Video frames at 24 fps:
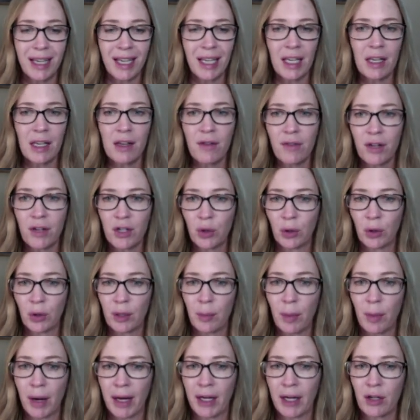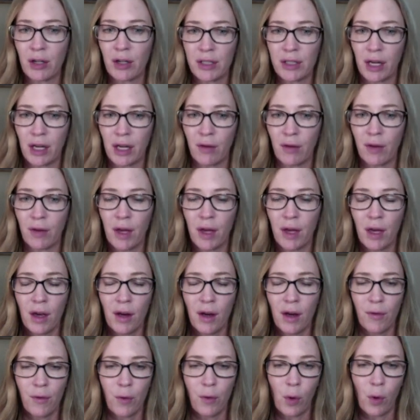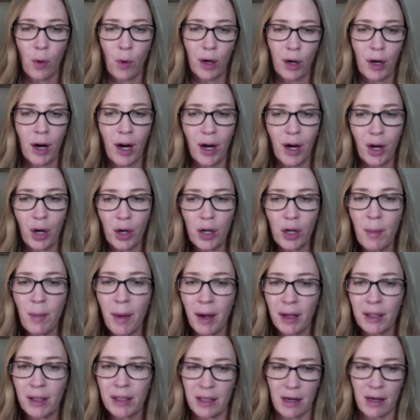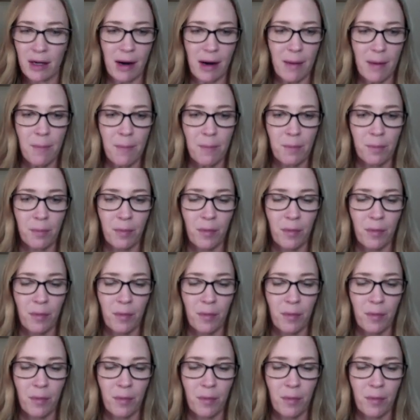individually by yourself for a good amount of time.